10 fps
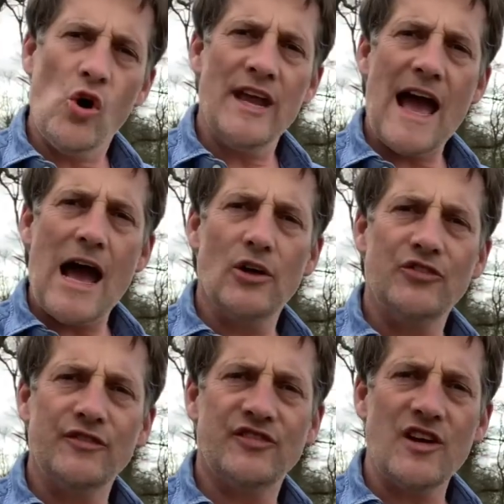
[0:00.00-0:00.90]
owls
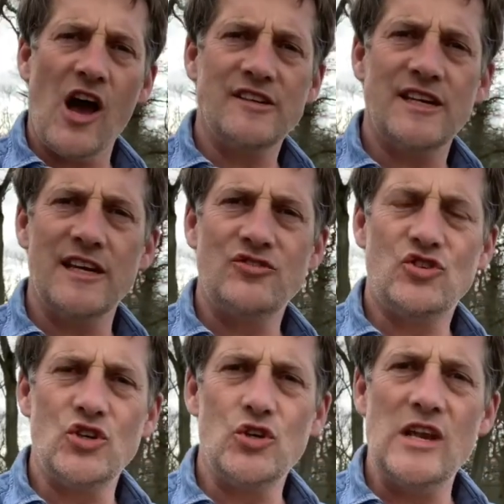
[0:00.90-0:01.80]
have started
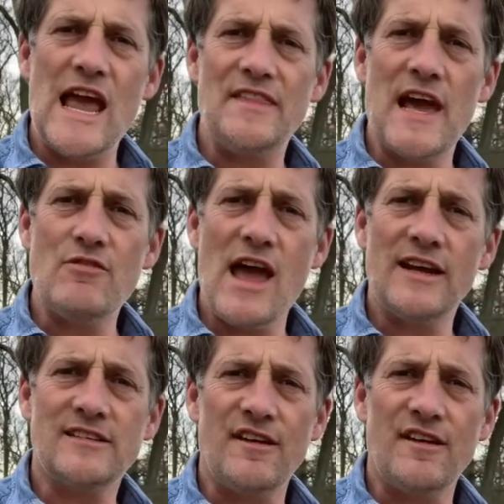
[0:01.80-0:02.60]
to lay their eggs.